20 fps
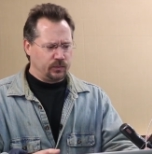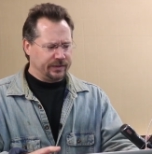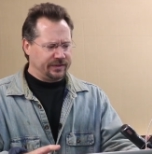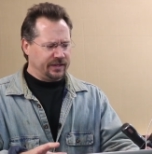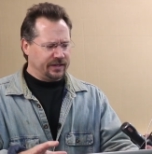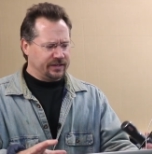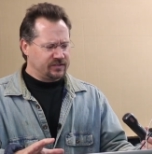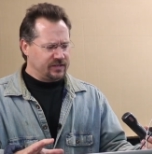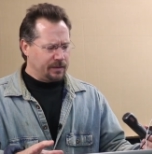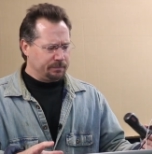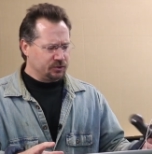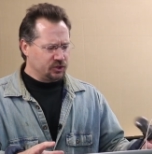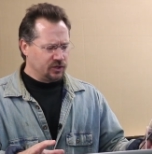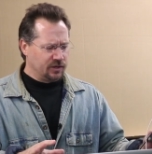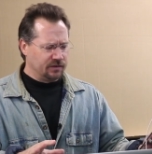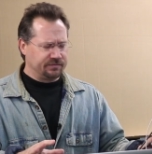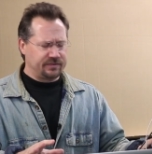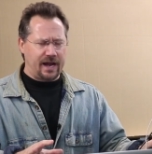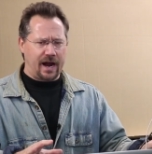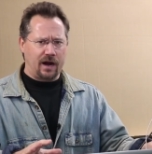with the
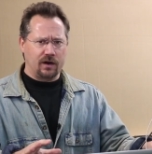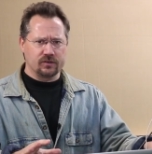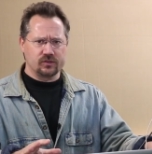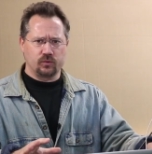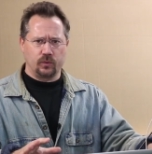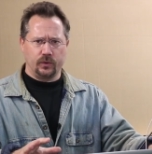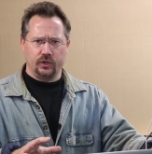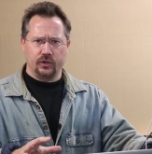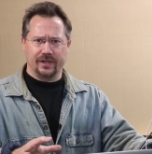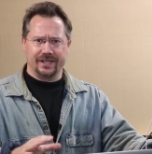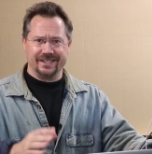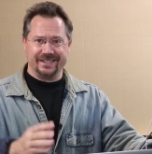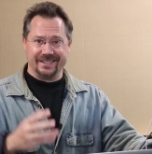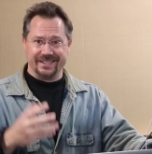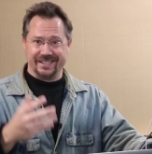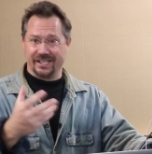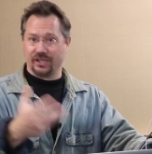exception of cars where you can